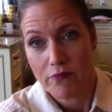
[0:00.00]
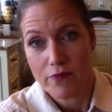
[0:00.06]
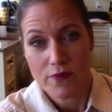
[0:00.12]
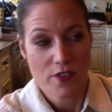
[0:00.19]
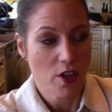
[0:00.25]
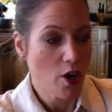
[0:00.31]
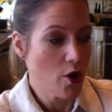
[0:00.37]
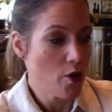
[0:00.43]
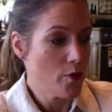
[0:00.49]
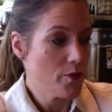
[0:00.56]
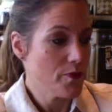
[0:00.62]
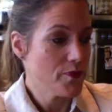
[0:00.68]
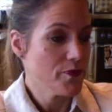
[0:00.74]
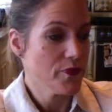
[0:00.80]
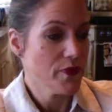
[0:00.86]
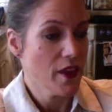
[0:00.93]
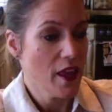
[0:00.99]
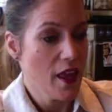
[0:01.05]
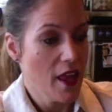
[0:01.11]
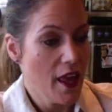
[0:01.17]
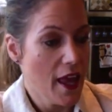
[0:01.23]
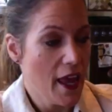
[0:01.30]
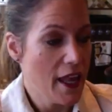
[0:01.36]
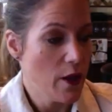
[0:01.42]
So
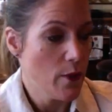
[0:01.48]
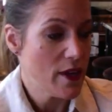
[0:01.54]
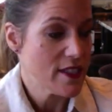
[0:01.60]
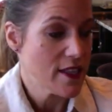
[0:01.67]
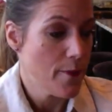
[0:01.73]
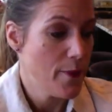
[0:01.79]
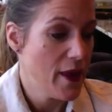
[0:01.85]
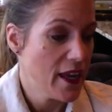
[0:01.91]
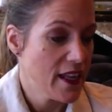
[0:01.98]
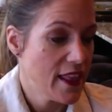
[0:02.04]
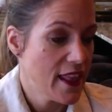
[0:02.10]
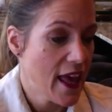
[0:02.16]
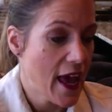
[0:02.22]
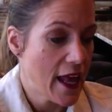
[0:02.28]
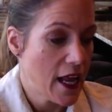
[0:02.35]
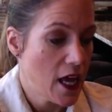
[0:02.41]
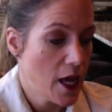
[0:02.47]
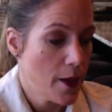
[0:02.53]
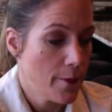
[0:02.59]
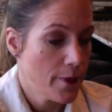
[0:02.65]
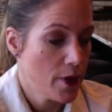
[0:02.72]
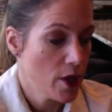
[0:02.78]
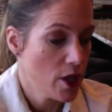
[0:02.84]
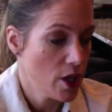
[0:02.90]
anyways, I picked
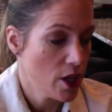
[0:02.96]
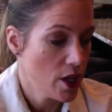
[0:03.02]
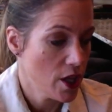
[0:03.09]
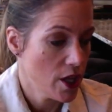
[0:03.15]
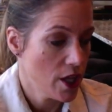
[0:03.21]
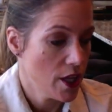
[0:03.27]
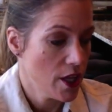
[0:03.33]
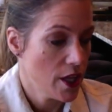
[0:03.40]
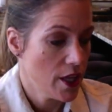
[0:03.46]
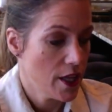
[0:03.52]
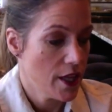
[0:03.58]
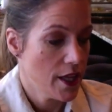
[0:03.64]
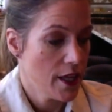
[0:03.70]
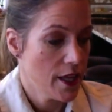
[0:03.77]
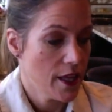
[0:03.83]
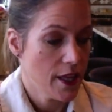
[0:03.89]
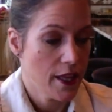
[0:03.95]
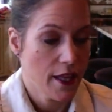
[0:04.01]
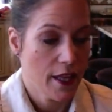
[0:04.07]
that up.